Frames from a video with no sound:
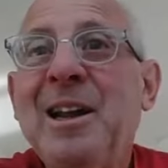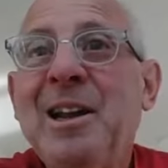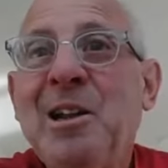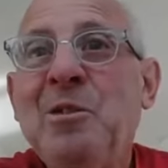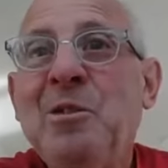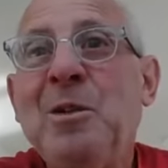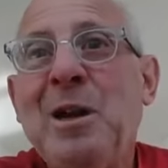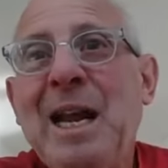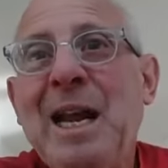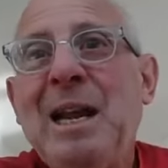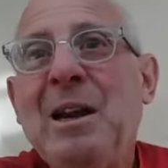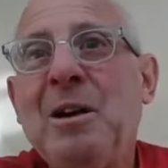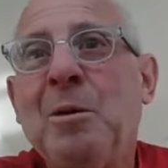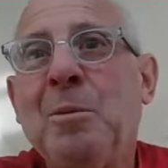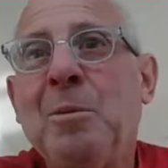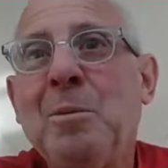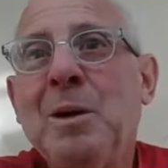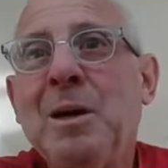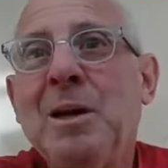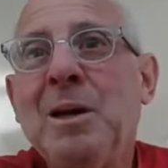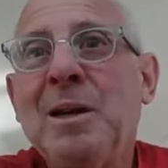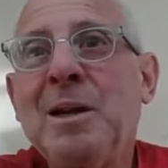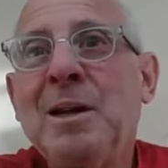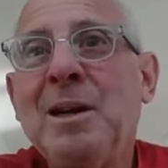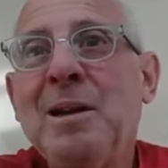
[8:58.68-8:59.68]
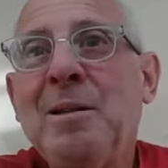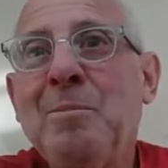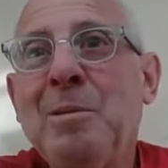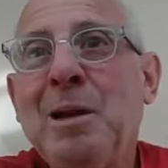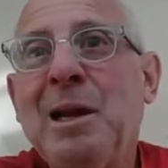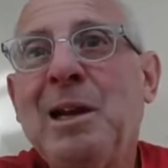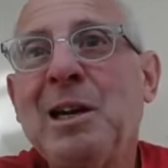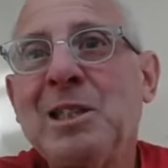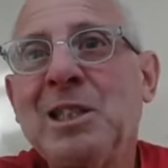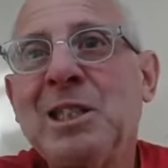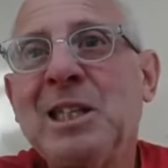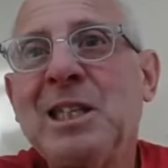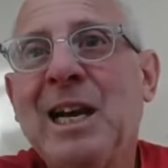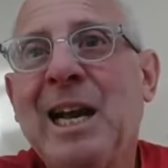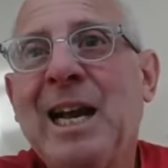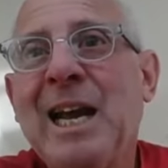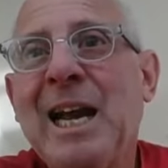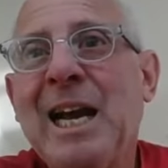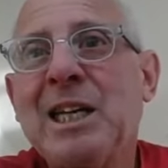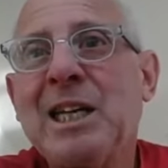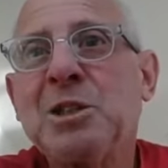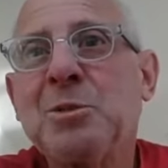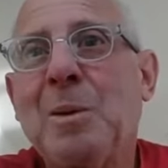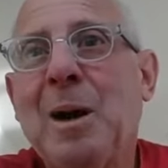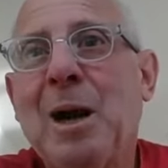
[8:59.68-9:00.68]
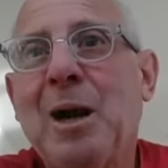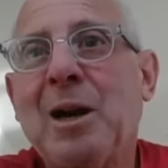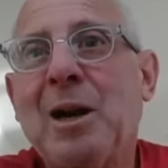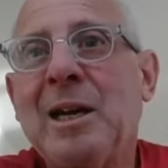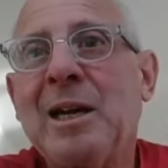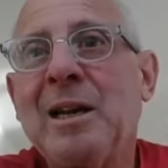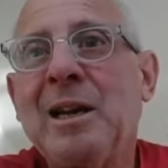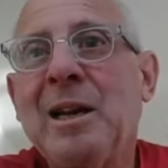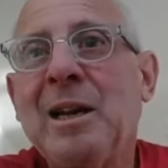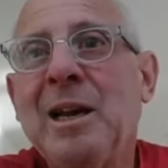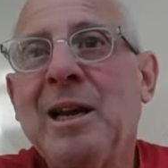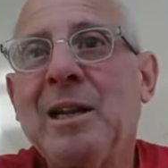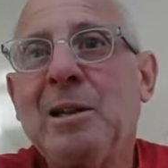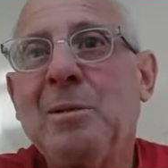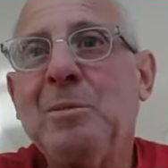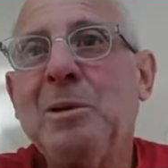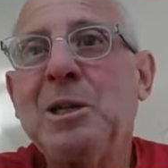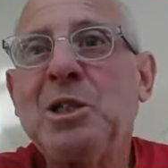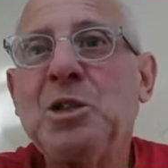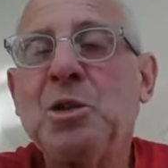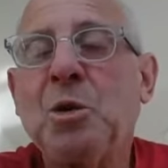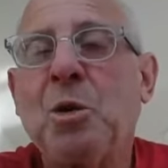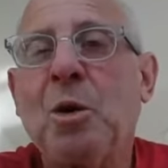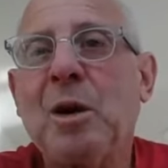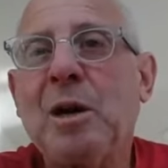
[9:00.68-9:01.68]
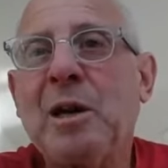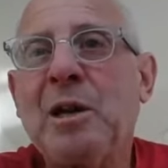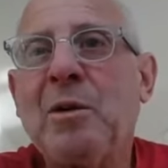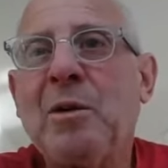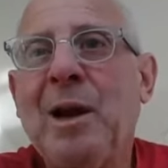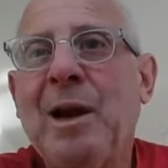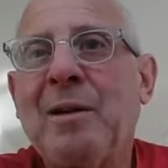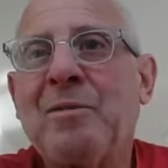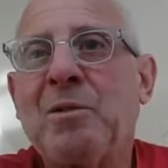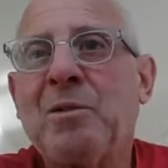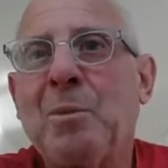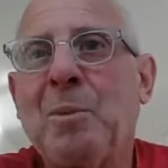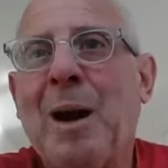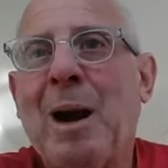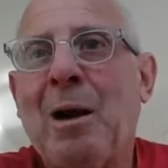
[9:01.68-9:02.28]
You need them, because in the cash market, to be short, you have to